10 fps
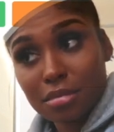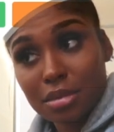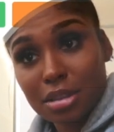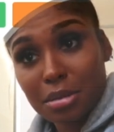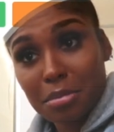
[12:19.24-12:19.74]

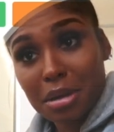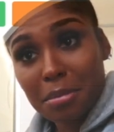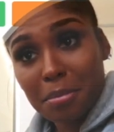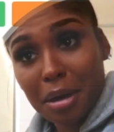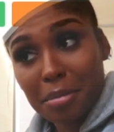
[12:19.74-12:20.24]

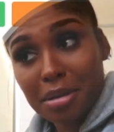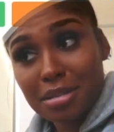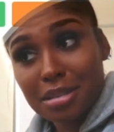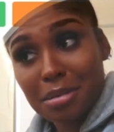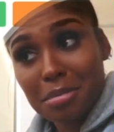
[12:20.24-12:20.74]
Submit, baby,
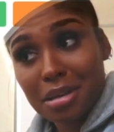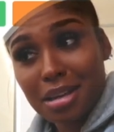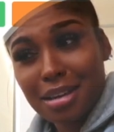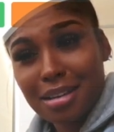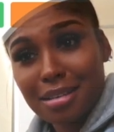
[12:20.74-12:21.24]

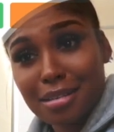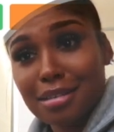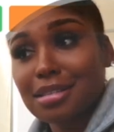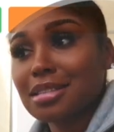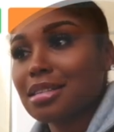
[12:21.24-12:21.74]
submit.
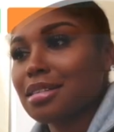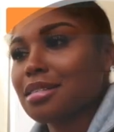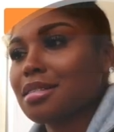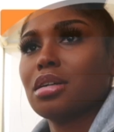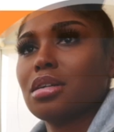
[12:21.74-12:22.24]
Let's see.